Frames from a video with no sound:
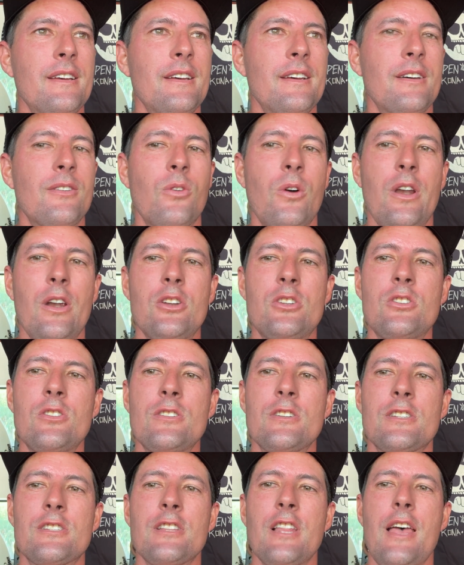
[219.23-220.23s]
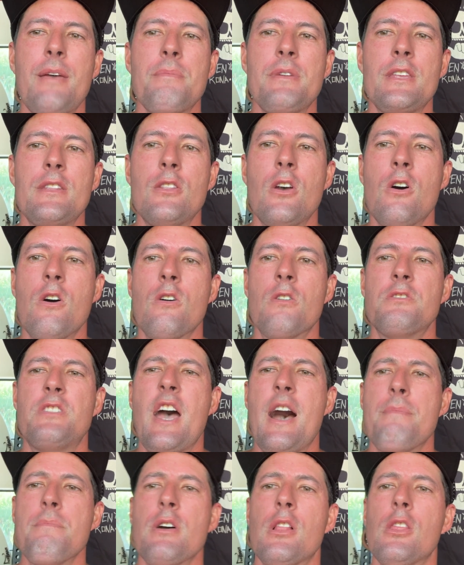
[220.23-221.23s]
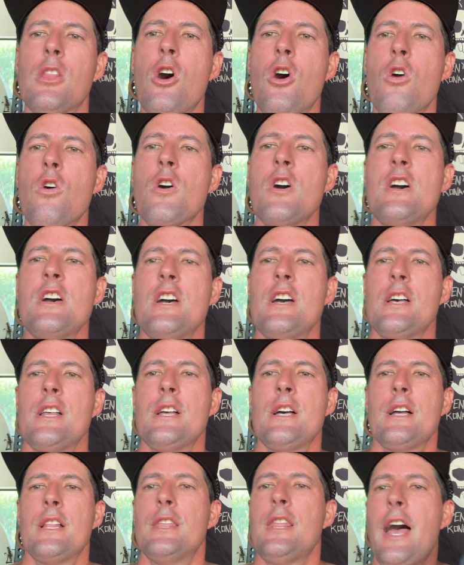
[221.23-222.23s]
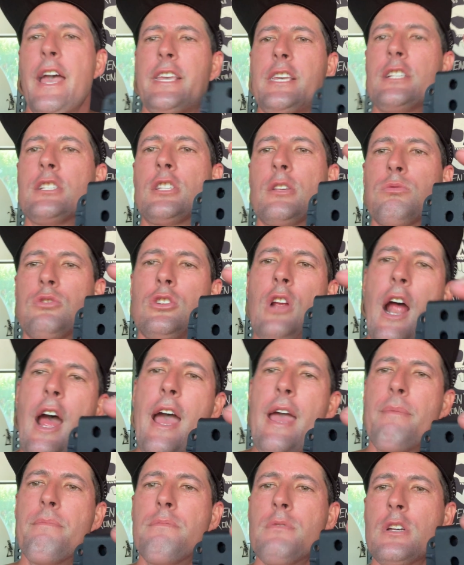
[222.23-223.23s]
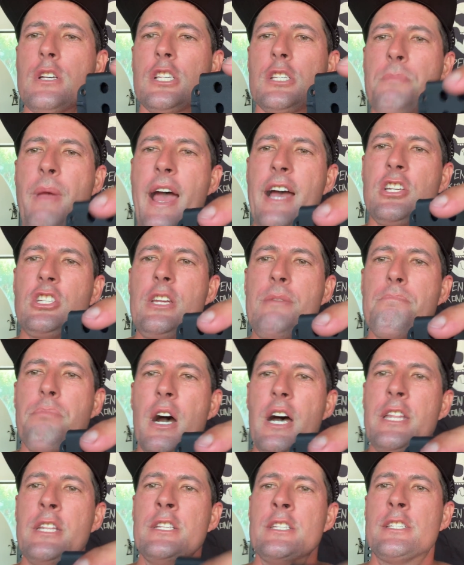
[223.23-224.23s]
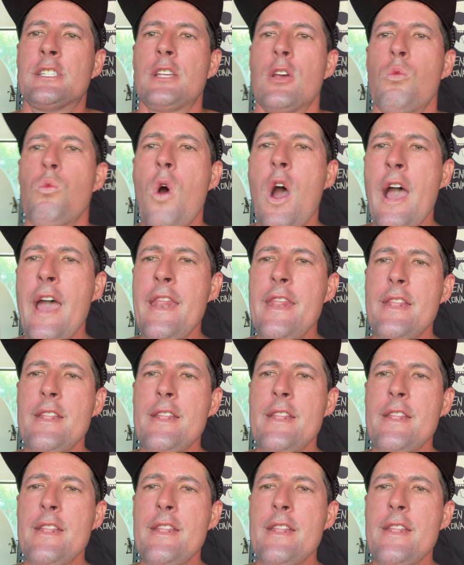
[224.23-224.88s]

why don't you just let me know down below. Like and subscribe, smashing buttons. What?